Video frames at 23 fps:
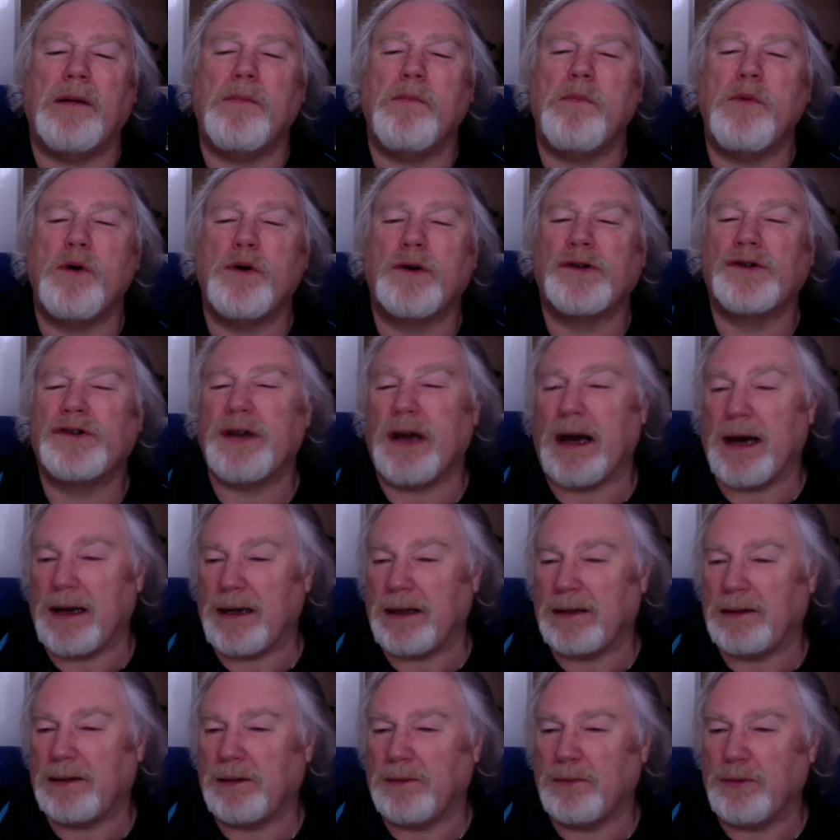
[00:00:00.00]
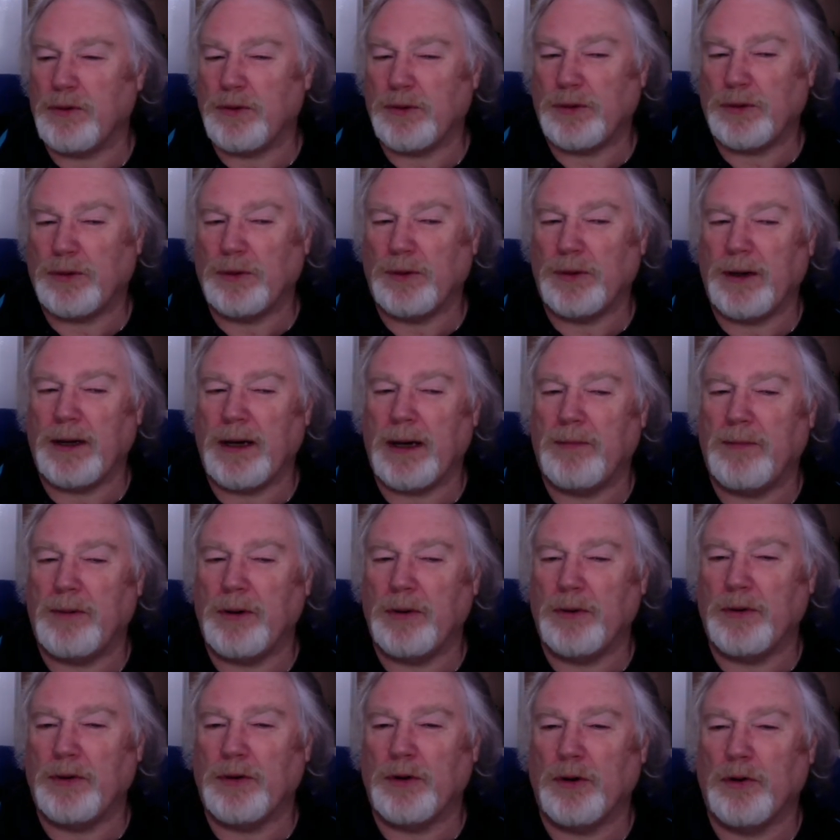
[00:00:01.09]
more charitable story
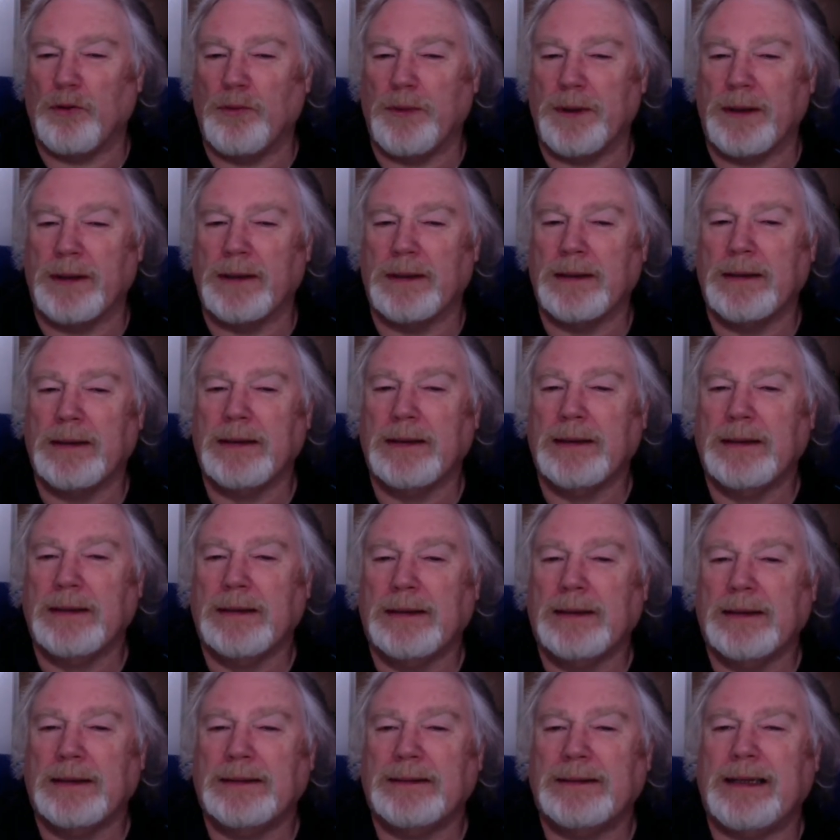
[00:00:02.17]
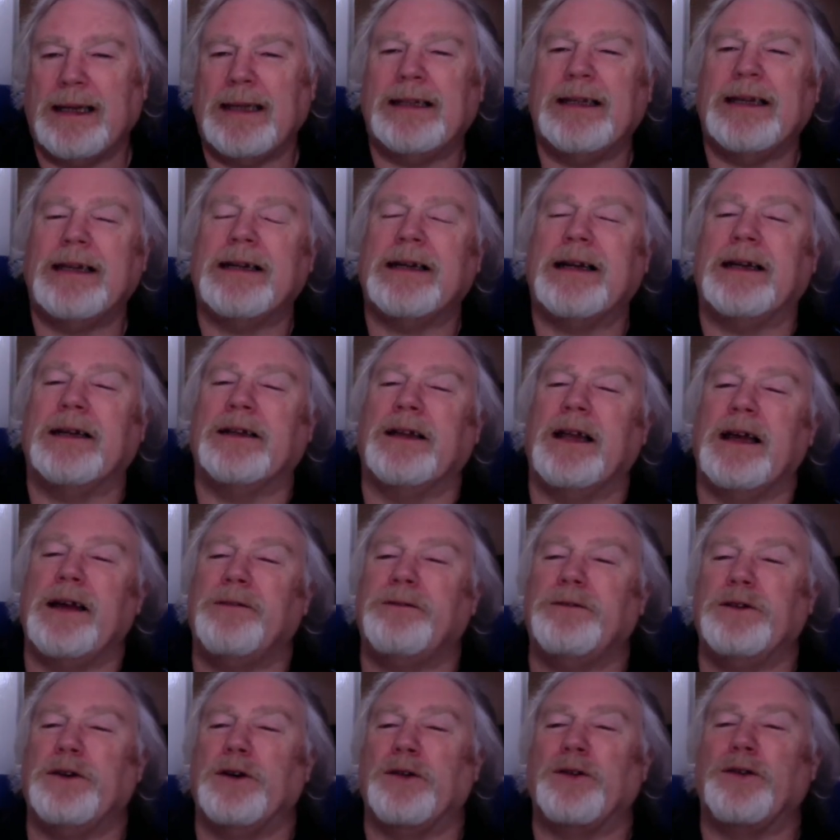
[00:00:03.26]
about Colman, stating that he
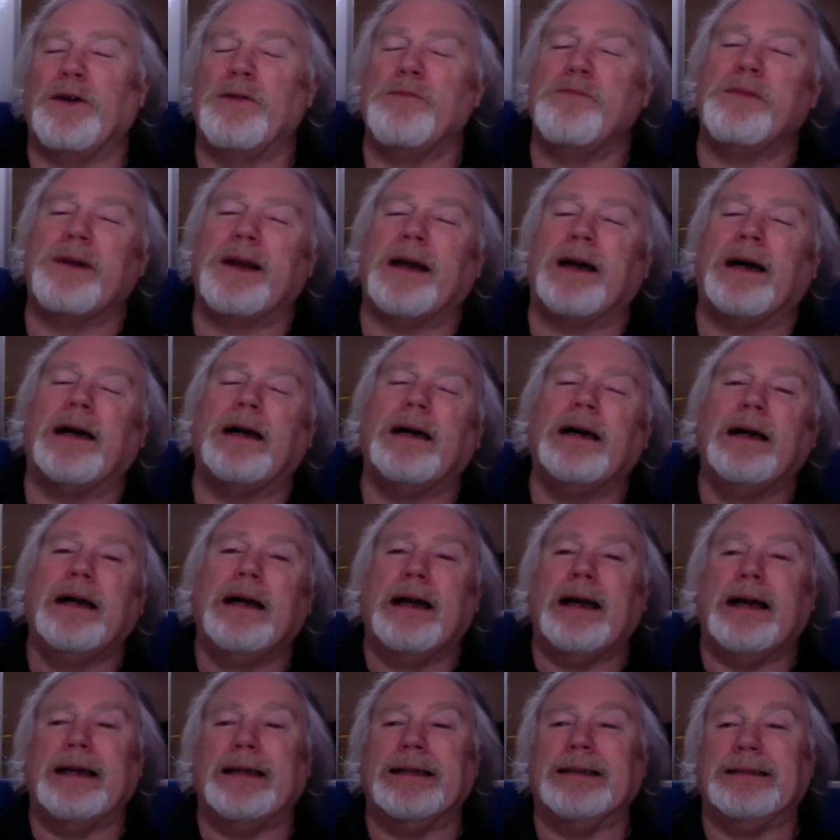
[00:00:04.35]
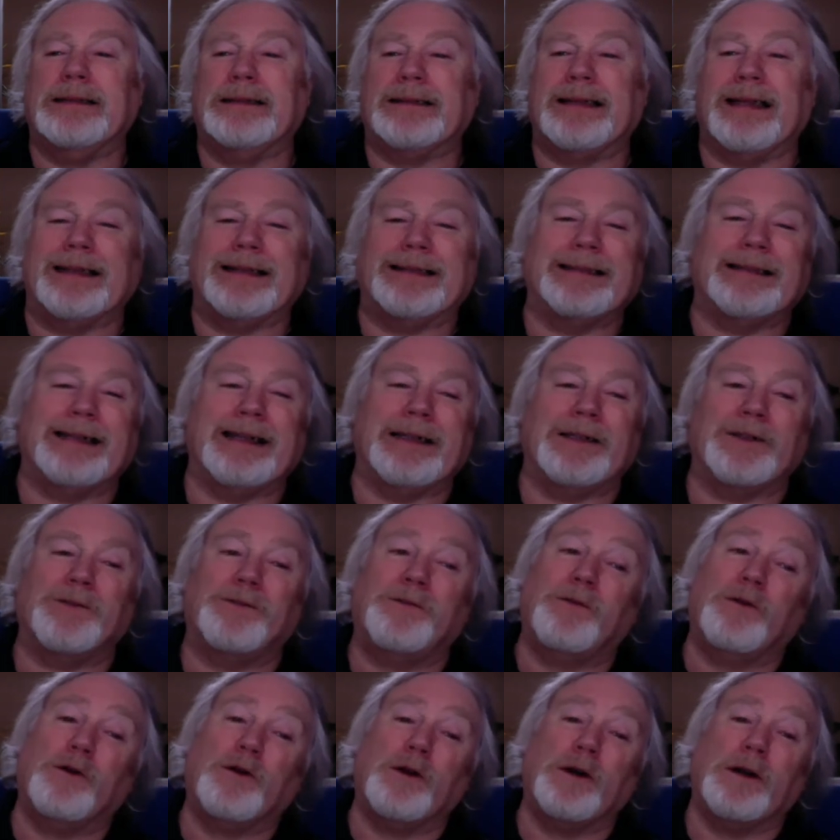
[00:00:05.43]
left Northumbria in six
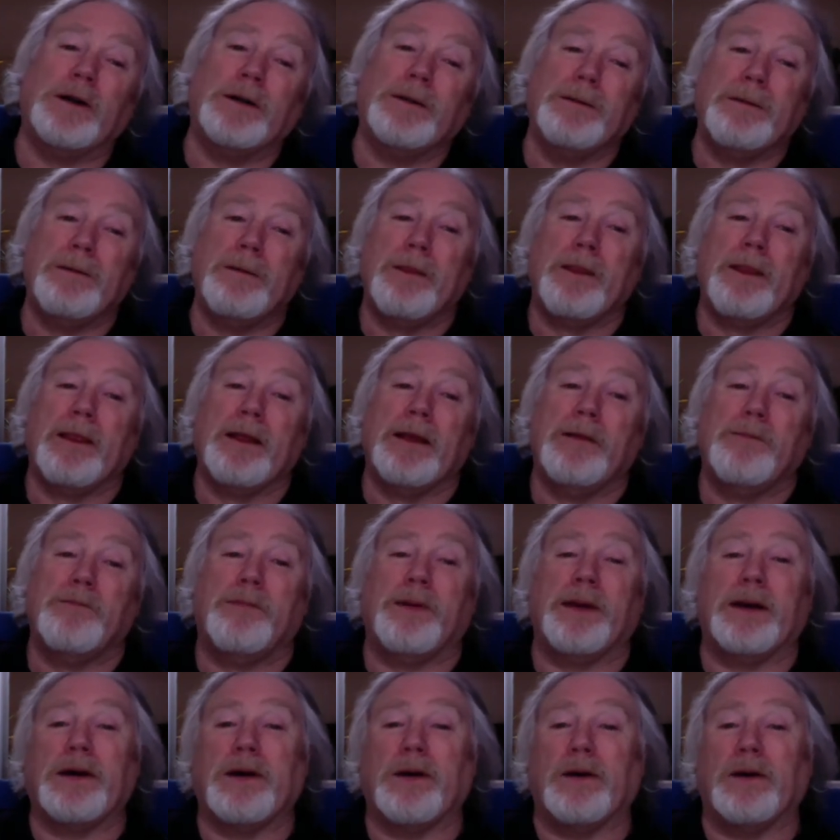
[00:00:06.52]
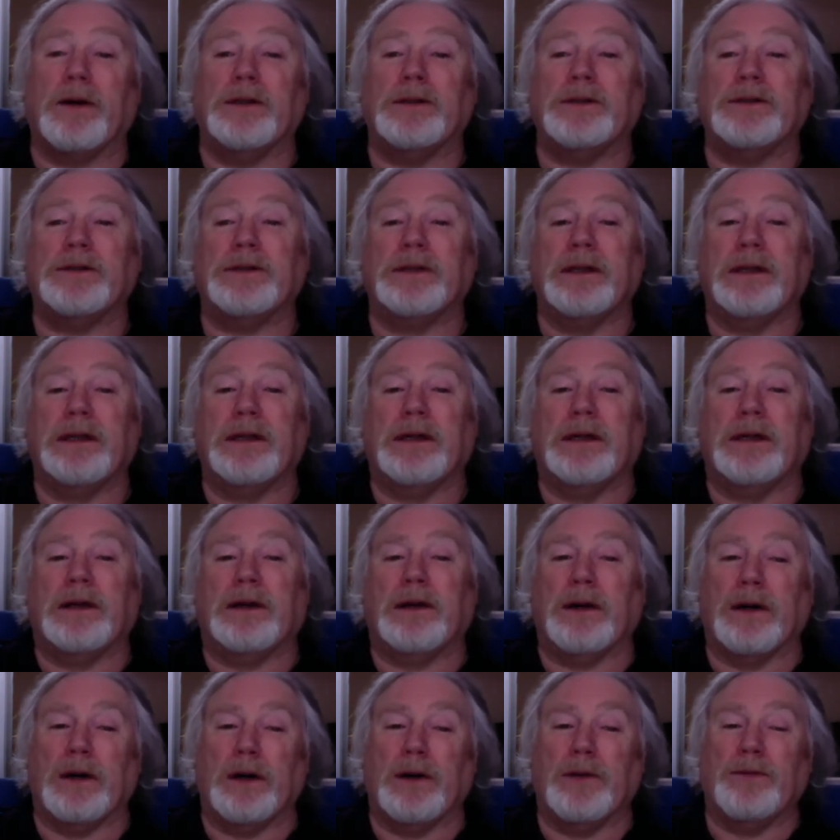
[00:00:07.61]
sixty-four because
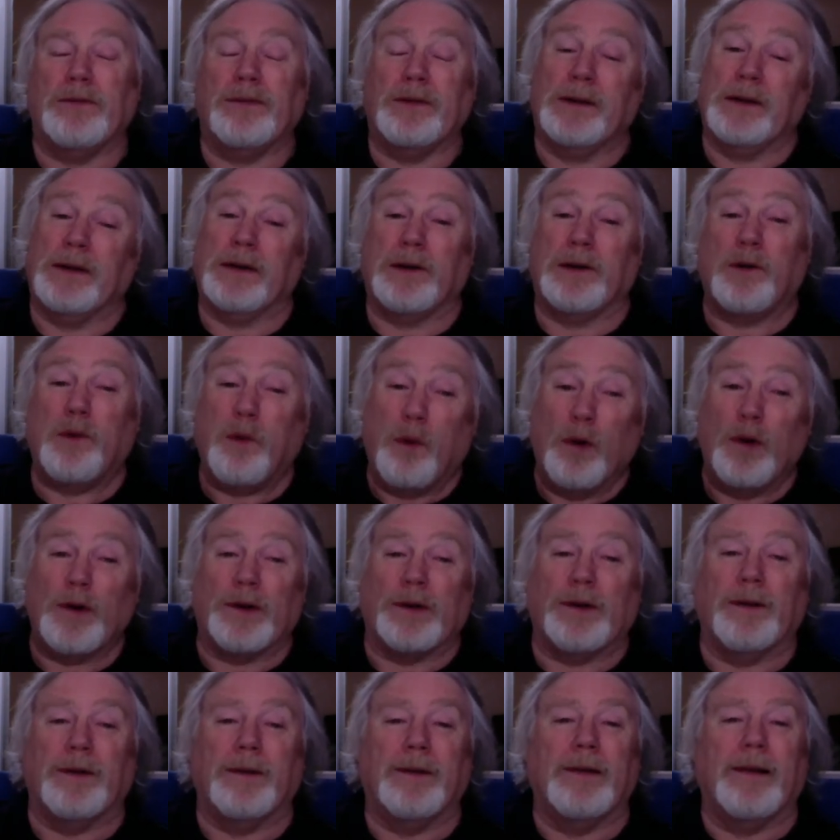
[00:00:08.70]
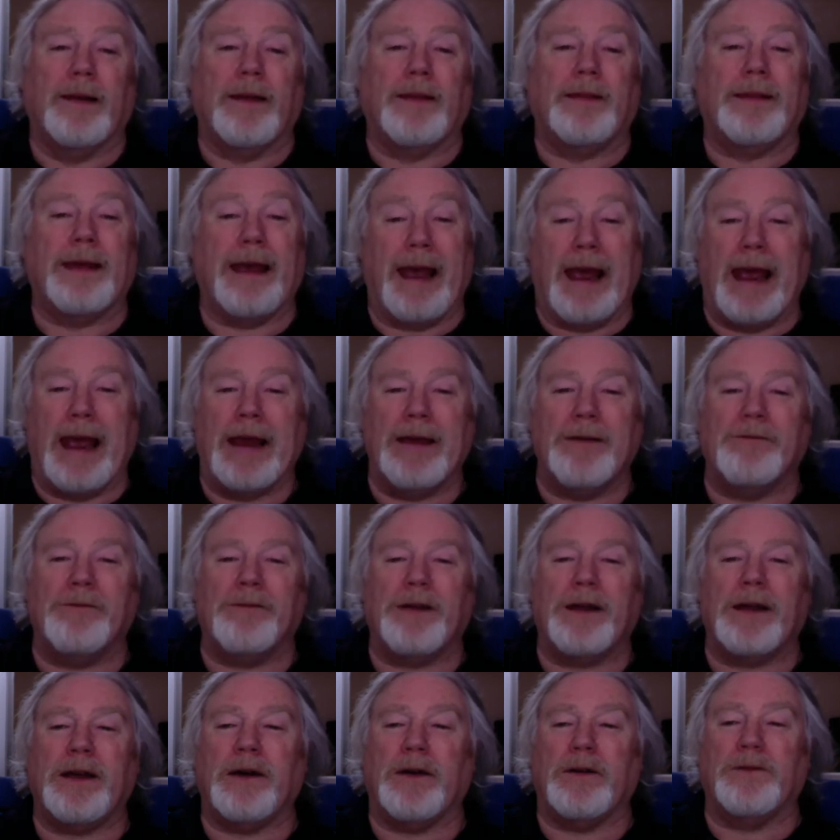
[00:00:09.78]
of, quote, the
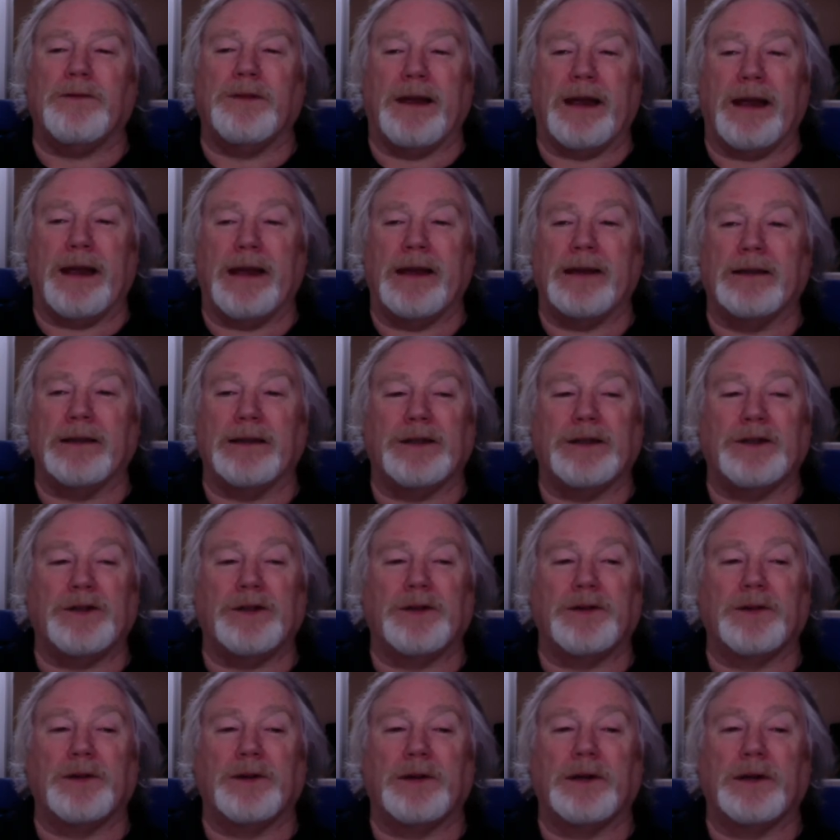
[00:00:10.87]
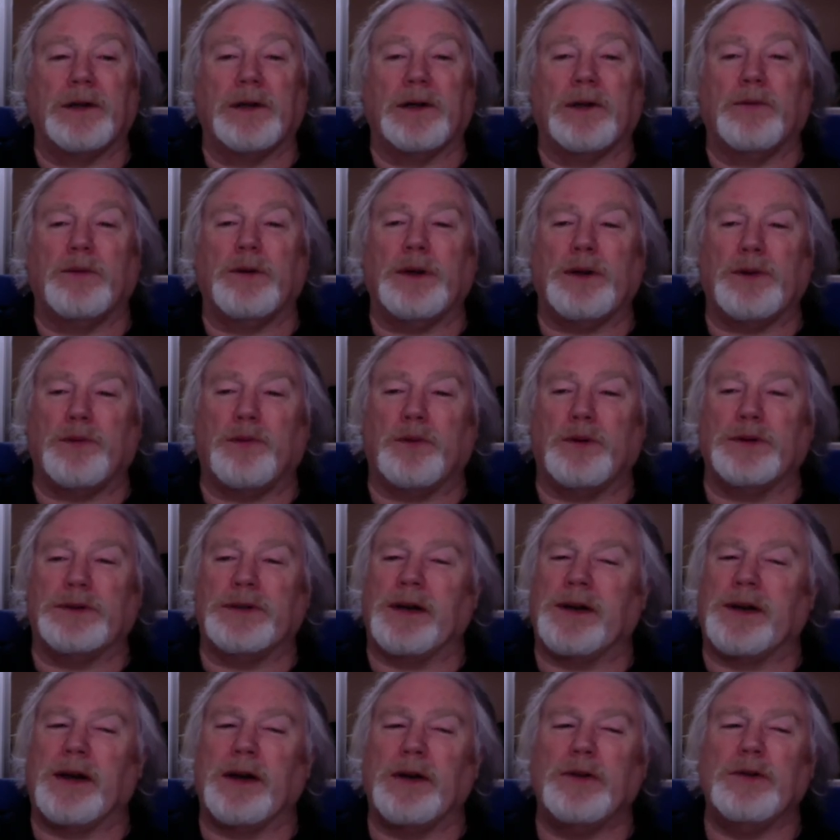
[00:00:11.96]
envy of the English which was
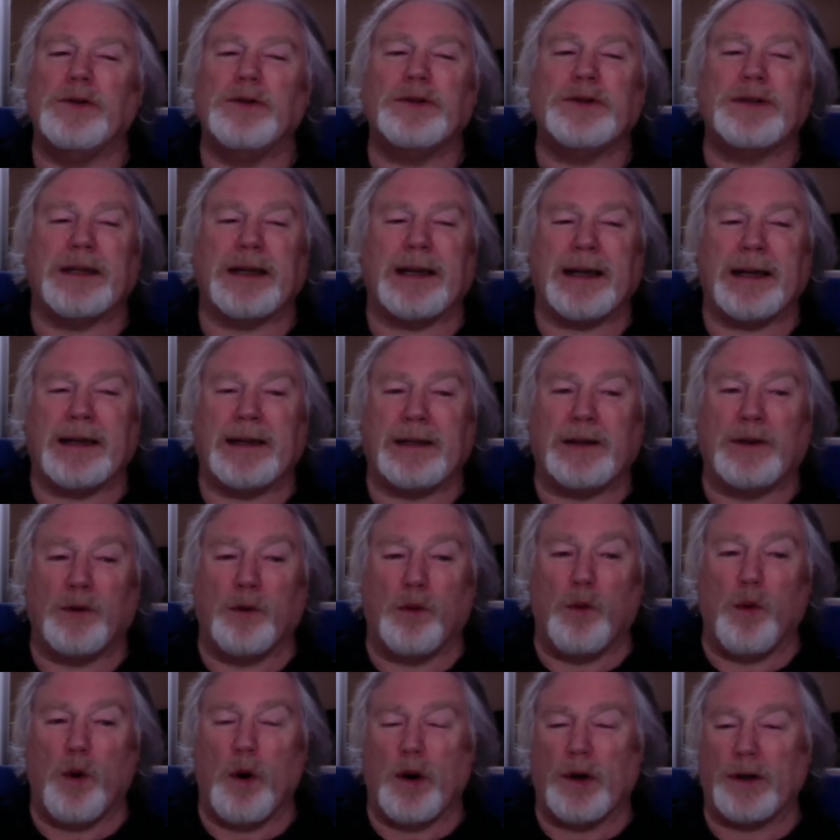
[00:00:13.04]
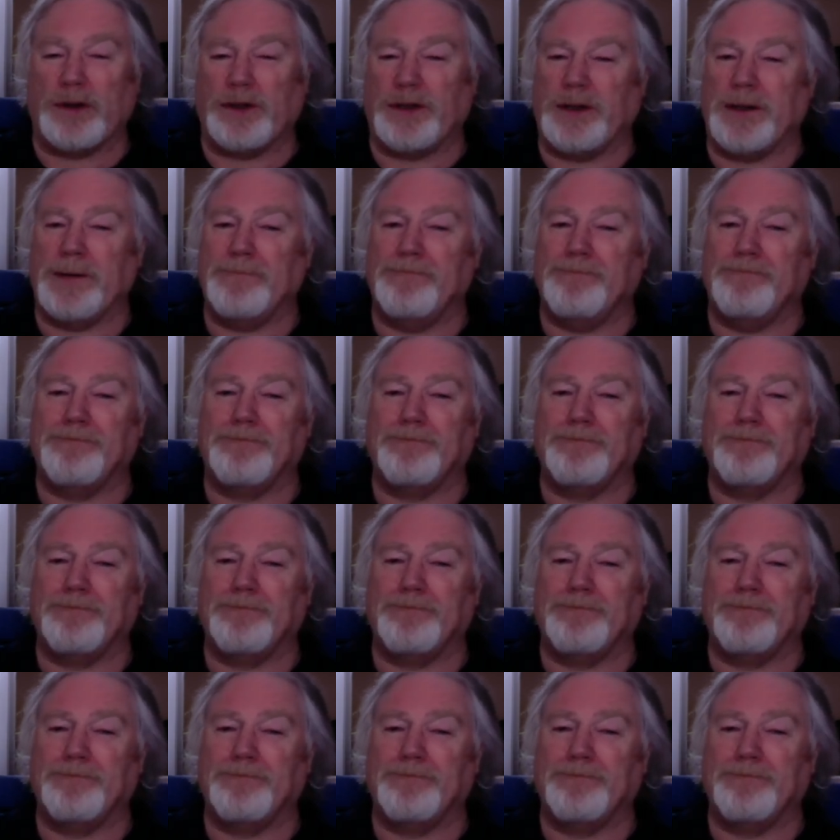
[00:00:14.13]
aroused towards him